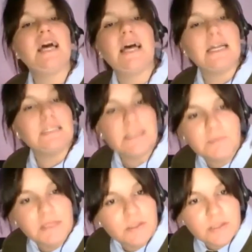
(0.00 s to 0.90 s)
I didn't
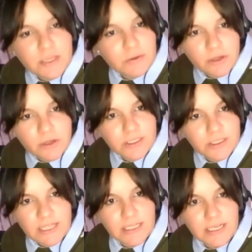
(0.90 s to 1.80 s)
mean to sound
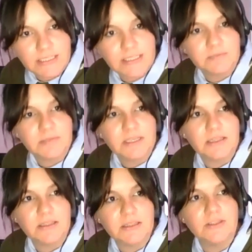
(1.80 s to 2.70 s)
condescending. I didn't mean
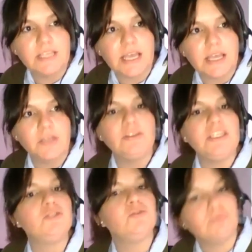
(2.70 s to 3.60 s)
to say you need
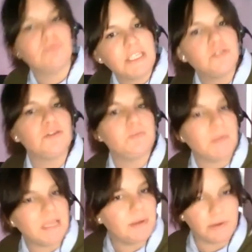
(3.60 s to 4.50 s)
to read to speak
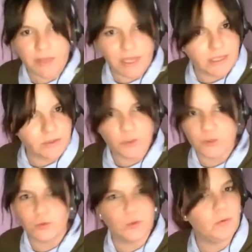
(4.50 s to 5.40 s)
about this or to
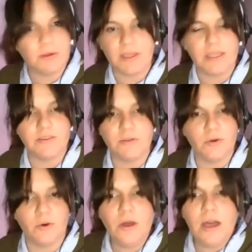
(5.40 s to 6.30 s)
know about this.
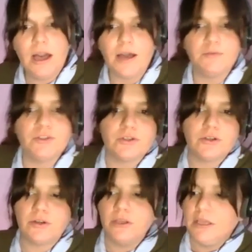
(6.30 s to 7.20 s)
No, I'm sure
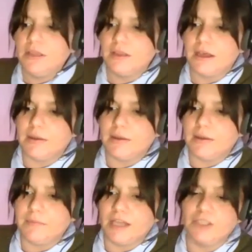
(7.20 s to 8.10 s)
a
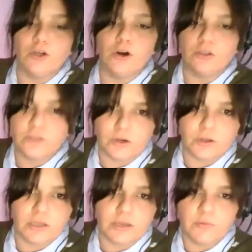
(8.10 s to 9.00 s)
doctor
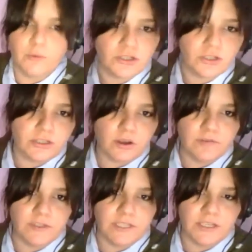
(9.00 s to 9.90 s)
can watch this
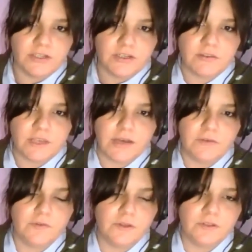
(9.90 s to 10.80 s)
conversation and think
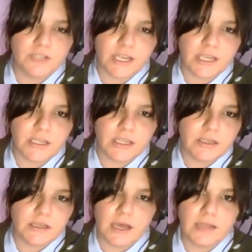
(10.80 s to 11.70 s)
I'm full of shite
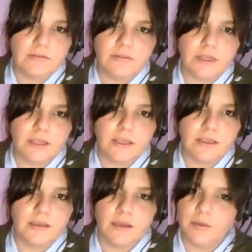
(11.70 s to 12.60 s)
and think
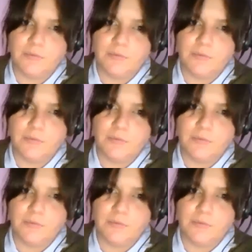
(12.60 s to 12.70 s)
I'm